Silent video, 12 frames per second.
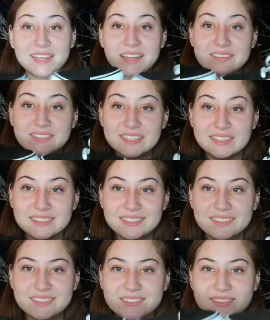got Vans.
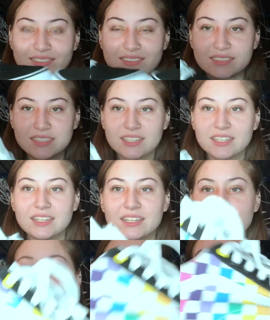
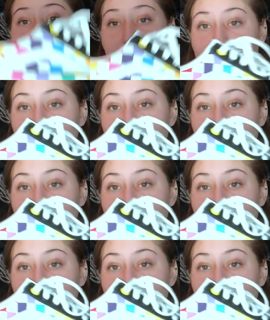My mother